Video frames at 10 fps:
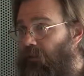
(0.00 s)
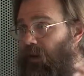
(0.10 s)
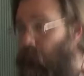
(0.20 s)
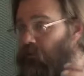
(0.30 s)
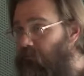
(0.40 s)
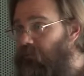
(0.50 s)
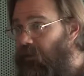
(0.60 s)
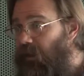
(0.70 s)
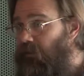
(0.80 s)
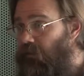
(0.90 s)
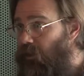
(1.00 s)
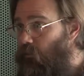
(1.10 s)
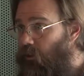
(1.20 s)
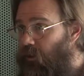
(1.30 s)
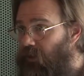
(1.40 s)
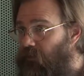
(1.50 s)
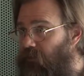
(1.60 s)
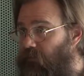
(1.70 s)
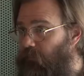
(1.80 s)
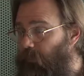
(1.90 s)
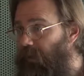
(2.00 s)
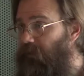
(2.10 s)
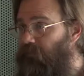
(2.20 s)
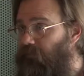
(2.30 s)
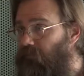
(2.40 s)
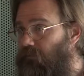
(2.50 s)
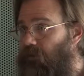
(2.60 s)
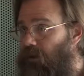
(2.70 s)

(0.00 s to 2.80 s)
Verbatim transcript: They all come together and they're working in this space